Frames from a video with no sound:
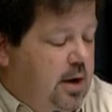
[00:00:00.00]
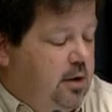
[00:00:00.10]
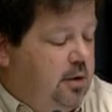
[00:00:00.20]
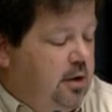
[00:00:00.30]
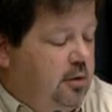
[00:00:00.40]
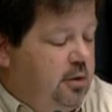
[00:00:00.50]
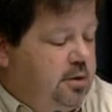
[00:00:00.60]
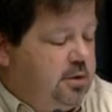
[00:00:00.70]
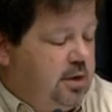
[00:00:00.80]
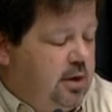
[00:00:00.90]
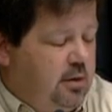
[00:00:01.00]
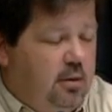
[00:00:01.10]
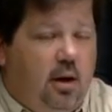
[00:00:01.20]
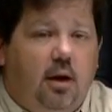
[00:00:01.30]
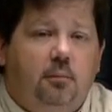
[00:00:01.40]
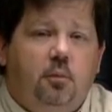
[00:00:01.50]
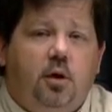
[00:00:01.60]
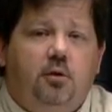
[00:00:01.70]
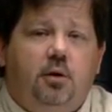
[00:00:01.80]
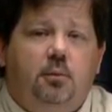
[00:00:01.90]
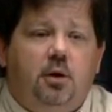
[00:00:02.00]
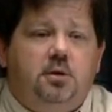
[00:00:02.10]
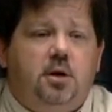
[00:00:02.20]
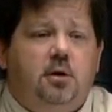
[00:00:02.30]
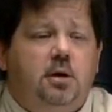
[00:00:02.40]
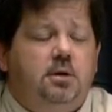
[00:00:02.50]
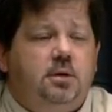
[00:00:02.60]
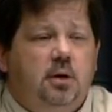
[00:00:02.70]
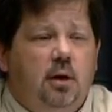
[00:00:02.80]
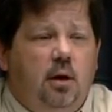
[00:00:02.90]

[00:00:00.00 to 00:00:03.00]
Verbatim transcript: out though is um, contributing turkeys.